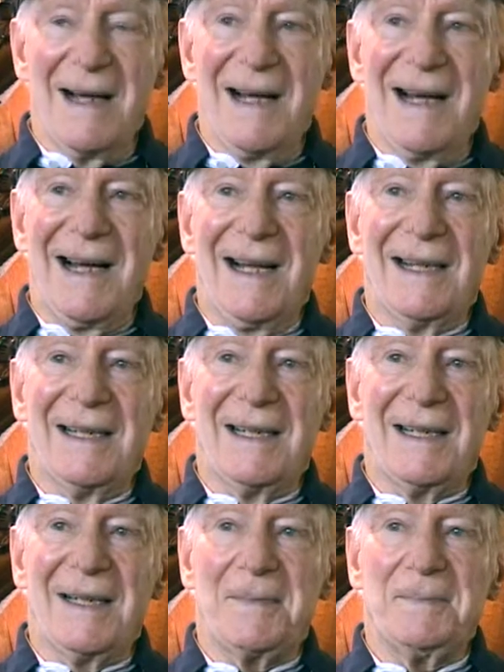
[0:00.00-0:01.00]
And
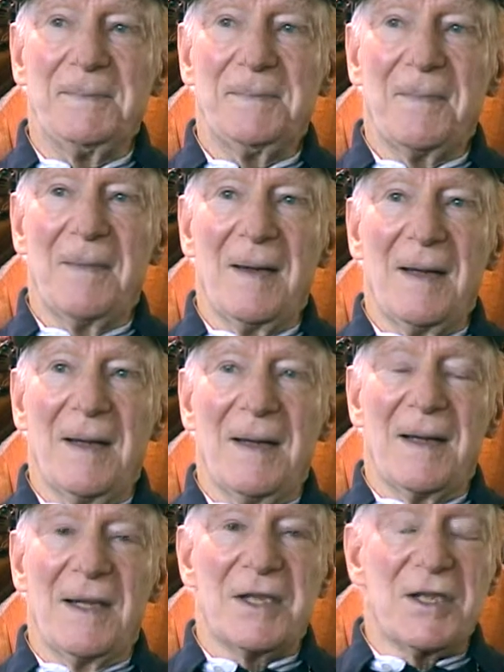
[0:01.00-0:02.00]

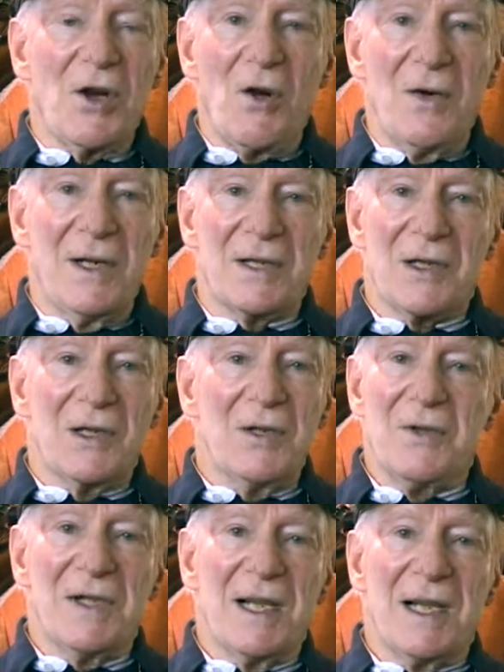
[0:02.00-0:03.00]
the stone is
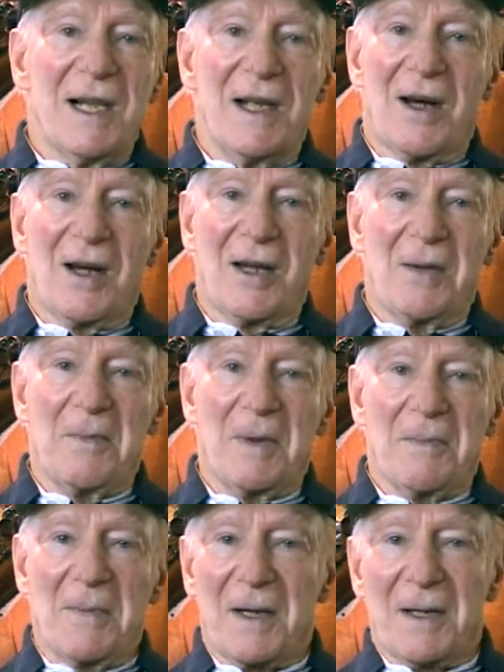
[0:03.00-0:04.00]
losing the
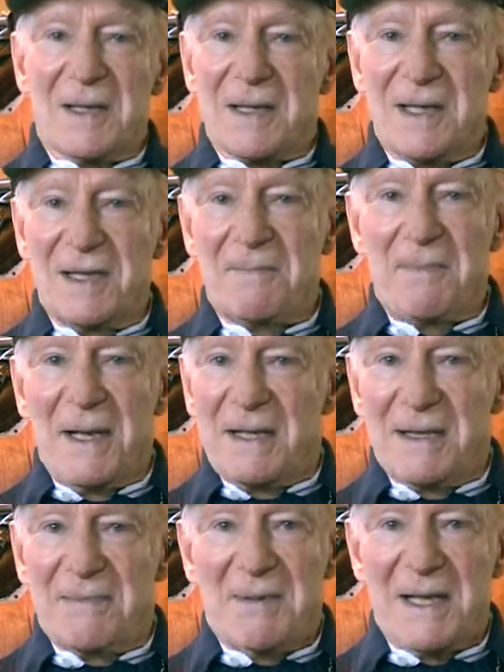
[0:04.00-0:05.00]
argument because he's
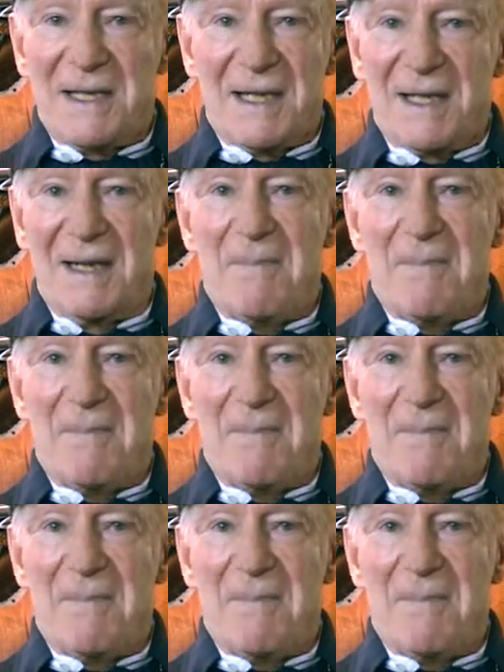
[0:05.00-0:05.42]
basically